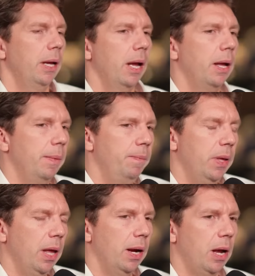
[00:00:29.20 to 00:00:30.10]

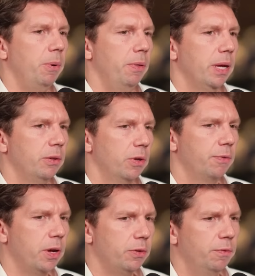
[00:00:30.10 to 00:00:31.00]
A couple of things. So
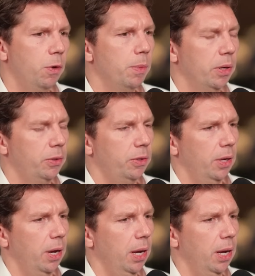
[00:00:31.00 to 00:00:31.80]
first and foremost,